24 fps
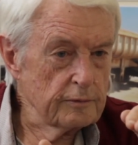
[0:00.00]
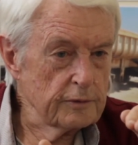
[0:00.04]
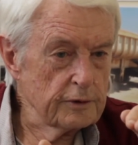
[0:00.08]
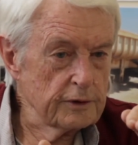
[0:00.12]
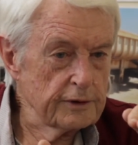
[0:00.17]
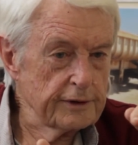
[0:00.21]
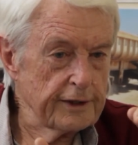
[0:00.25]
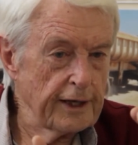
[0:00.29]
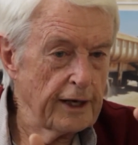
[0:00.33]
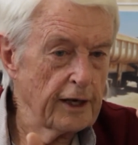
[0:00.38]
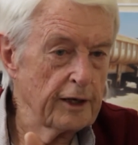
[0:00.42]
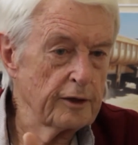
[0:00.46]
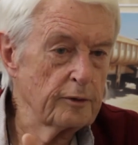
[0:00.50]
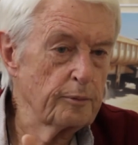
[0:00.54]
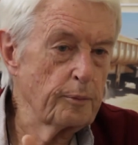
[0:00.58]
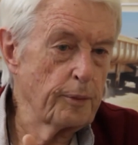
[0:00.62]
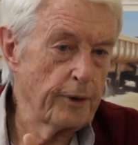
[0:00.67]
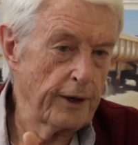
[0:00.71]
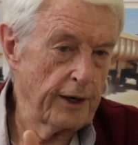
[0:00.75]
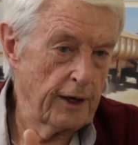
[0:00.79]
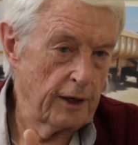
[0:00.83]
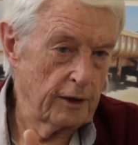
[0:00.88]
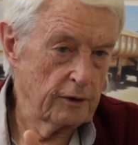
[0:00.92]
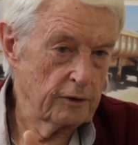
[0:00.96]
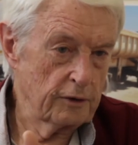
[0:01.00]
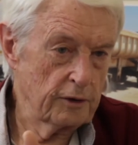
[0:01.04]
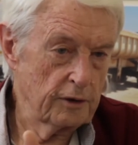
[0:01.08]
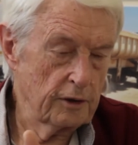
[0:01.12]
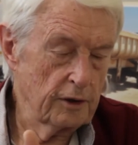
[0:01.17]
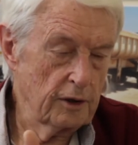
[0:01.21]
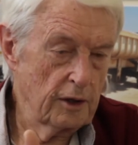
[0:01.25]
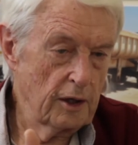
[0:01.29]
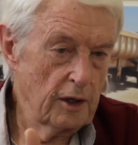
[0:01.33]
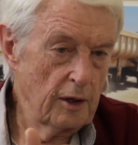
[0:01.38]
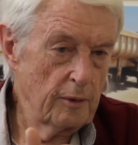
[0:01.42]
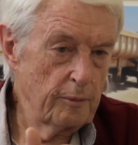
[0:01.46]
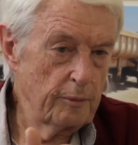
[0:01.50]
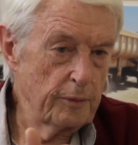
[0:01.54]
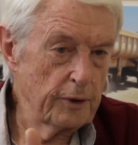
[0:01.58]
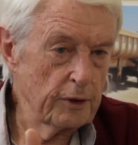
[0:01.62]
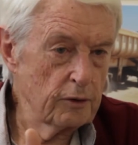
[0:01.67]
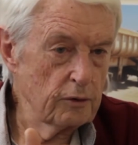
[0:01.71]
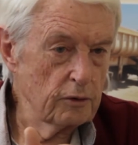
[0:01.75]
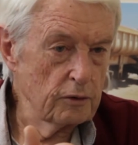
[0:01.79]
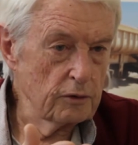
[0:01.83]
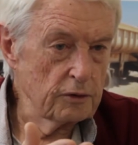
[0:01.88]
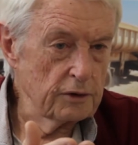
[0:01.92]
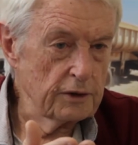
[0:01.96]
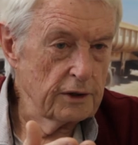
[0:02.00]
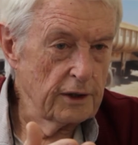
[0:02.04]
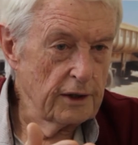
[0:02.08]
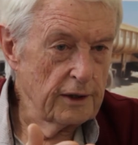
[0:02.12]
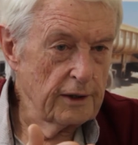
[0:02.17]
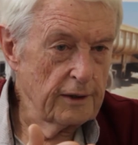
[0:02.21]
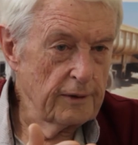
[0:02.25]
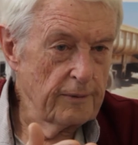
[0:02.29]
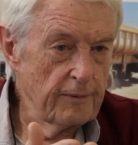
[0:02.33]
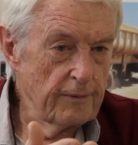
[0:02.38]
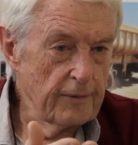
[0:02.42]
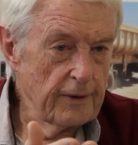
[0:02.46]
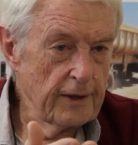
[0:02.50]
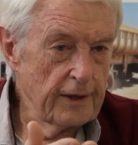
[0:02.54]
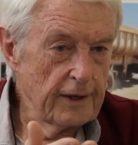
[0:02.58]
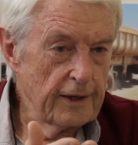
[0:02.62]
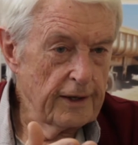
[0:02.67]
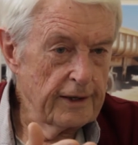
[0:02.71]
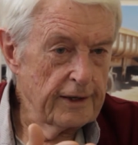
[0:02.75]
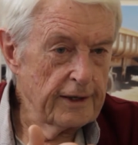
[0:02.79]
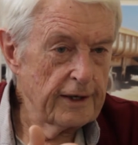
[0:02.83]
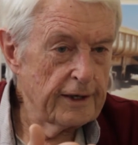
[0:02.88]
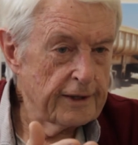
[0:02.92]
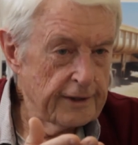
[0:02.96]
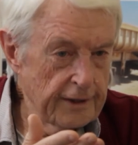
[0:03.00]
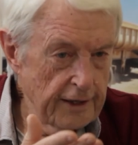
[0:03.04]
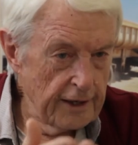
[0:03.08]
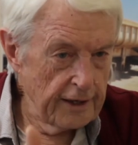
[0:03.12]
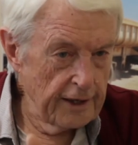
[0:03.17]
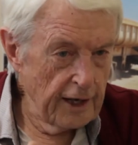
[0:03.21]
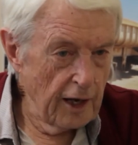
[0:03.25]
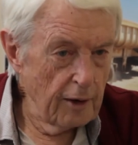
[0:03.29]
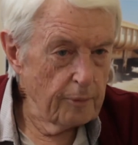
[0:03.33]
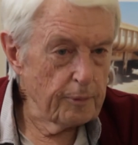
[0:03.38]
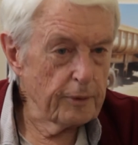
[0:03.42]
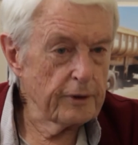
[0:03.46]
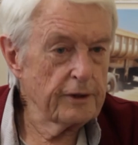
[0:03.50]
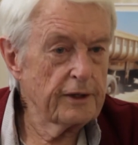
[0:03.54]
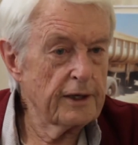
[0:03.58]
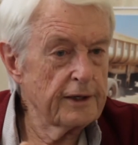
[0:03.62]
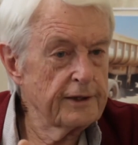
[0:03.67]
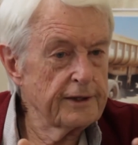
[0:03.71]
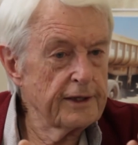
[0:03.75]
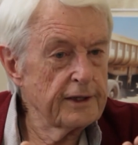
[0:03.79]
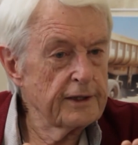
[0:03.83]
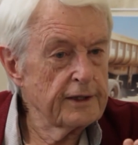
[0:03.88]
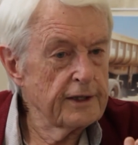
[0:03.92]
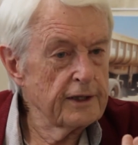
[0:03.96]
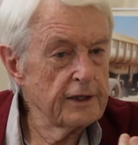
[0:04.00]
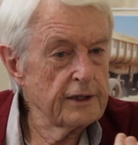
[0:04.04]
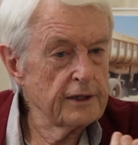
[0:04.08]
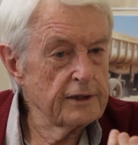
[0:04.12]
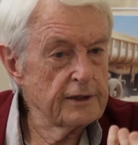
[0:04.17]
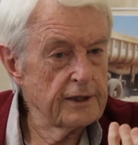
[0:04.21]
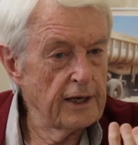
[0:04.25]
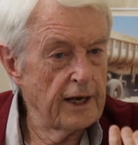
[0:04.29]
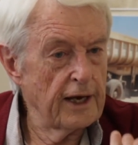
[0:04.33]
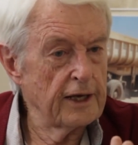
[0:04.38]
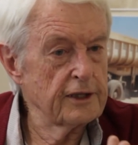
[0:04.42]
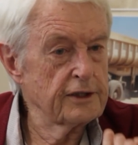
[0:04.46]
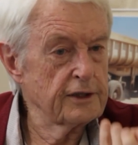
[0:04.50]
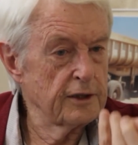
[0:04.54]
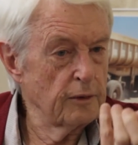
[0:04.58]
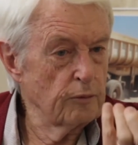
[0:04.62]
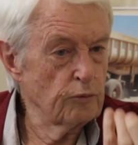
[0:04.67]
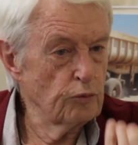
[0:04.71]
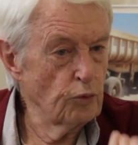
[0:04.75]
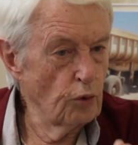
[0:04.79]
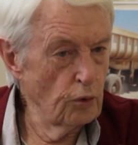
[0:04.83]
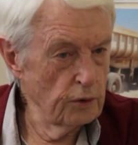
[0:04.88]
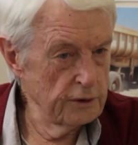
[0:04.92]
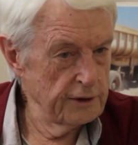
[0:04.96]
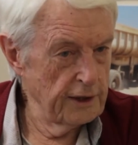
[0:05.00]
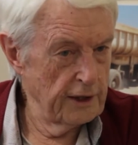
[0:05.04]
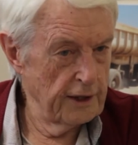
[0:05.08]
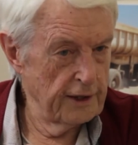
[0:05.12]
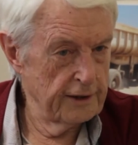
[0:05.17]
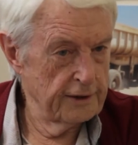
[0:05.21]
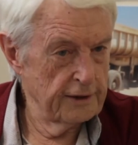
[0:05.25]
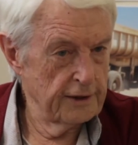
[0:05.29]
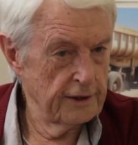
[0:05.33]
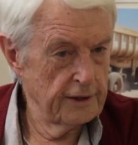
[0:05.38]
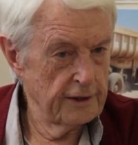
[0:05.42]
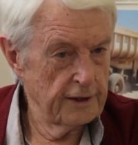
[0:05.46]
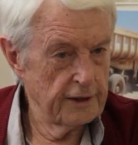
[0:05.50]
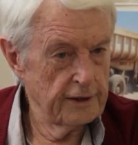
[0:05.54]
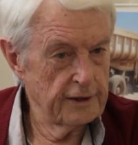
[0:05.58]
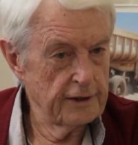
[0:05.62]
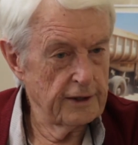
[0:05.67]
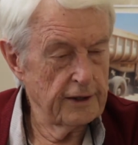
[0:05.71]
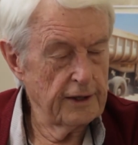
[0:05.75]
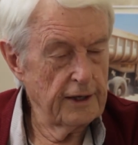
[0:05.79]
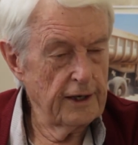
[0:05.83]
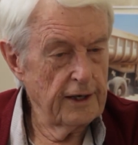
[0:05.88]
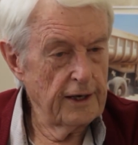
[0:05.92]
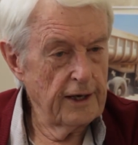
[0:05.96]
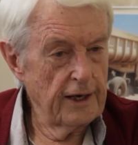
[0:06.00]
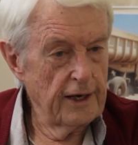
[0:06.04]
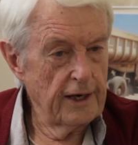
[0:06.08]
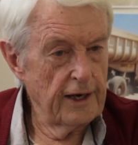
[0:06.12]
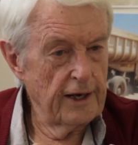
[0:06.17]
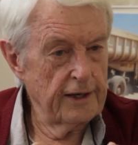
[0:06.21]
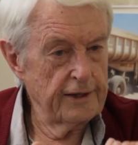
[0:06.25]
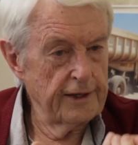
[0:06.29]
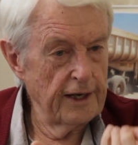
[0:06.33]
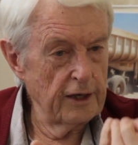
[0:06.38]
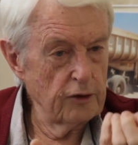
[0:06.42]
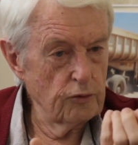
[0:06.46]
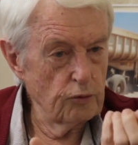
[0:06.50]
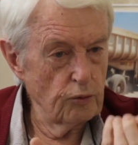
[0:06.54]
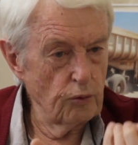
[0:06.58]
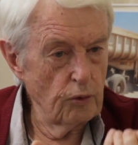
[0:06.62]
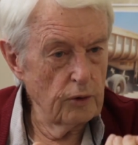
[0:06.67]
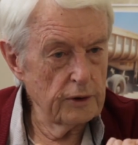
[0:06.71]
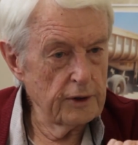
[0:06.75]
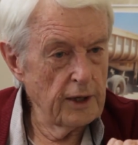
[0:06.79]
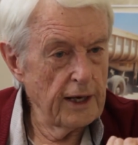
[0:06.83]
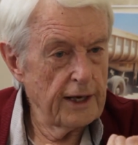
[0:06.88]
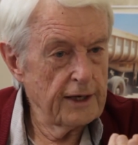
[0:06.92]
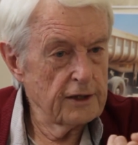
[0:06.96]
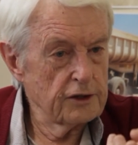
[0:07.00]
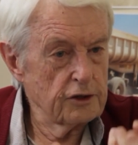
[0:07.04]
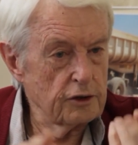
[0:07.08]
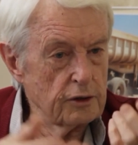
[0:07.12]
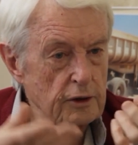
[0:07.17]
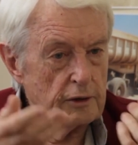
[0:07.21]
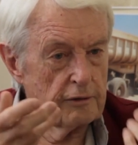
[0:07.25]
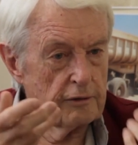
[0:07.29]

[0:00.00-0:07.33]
stand proud, because it can happen that it has some water under it, and that water has to